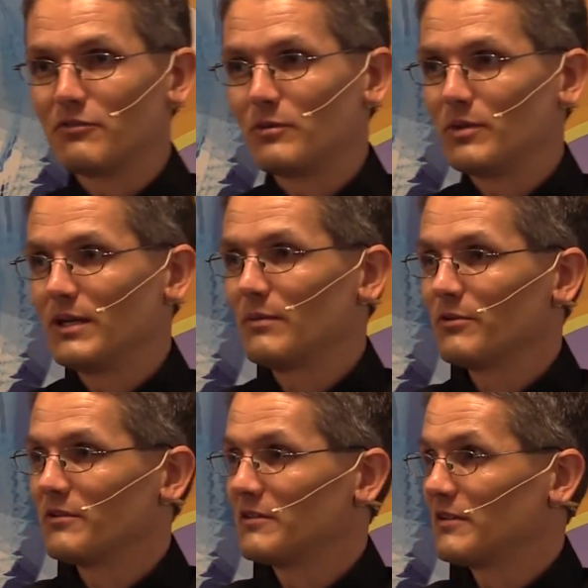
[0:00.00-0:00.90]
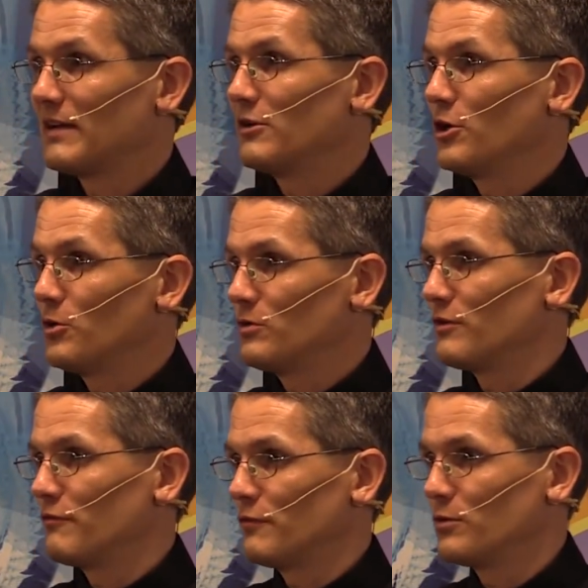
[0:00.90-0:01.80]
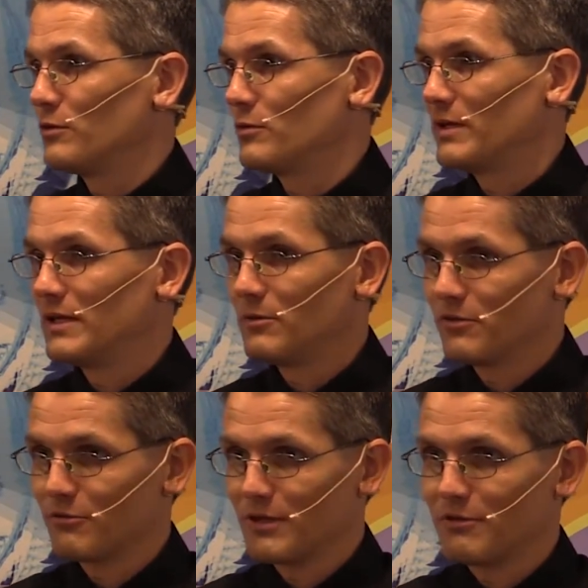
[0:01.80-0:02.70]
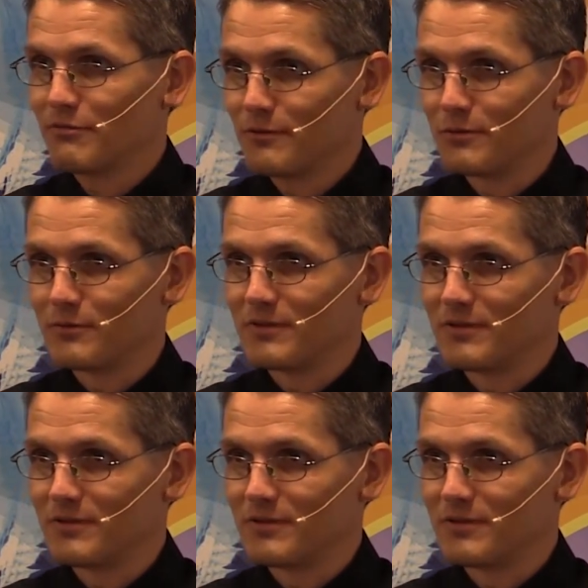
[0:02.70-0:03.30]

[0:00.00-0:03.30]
to be able to say no to food when he was around food.